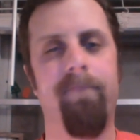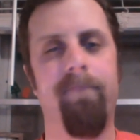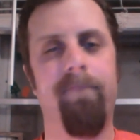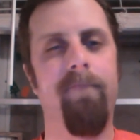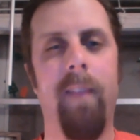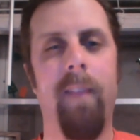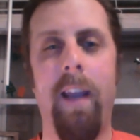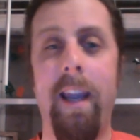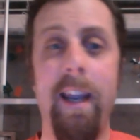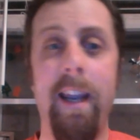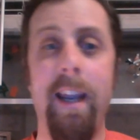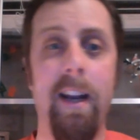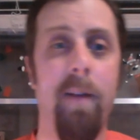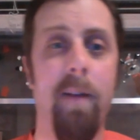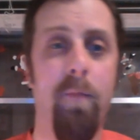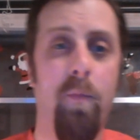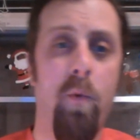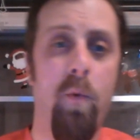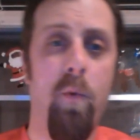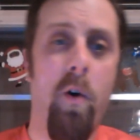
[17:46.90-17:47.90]
they heat
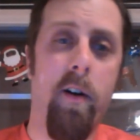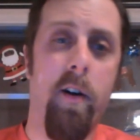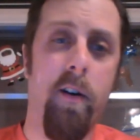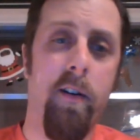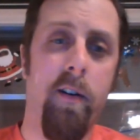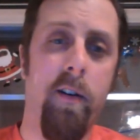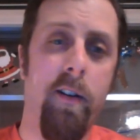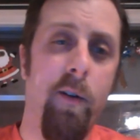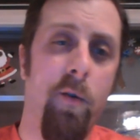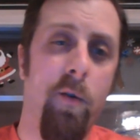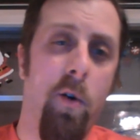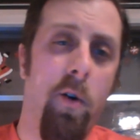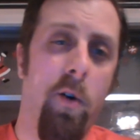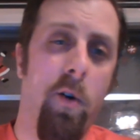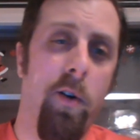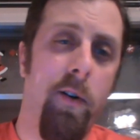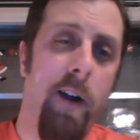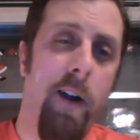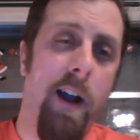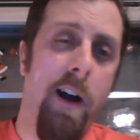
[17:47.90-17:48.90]
up water, they roll
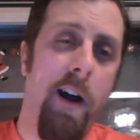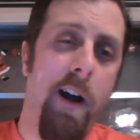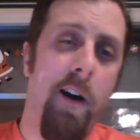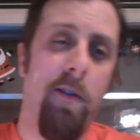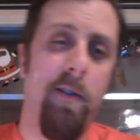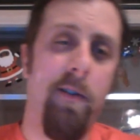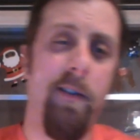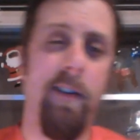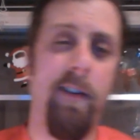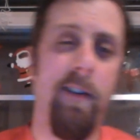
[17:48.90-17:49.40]
it around,